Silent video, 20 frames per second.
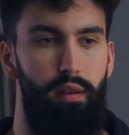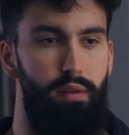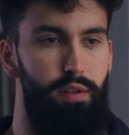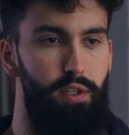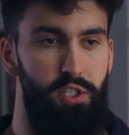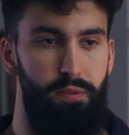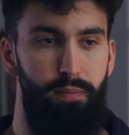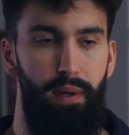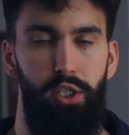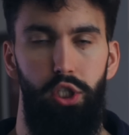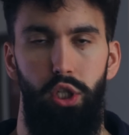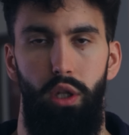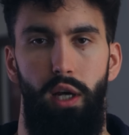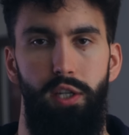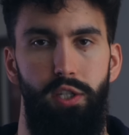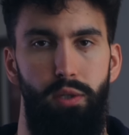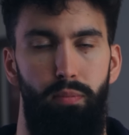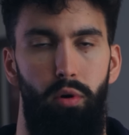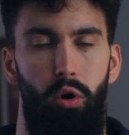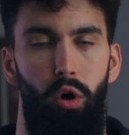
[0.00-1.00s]
with the
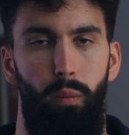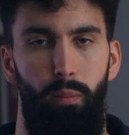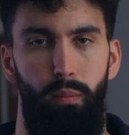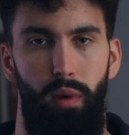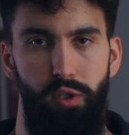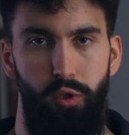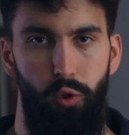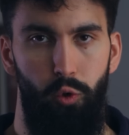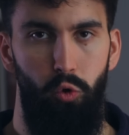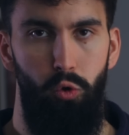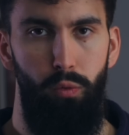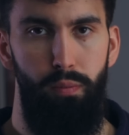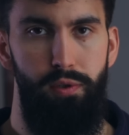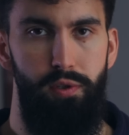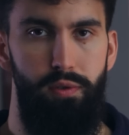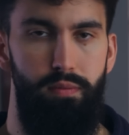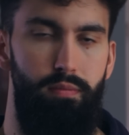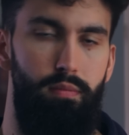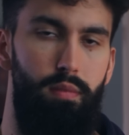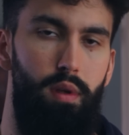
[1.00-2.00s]
specialized upon muscle
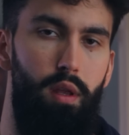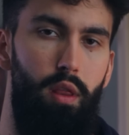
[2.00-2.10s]
groups,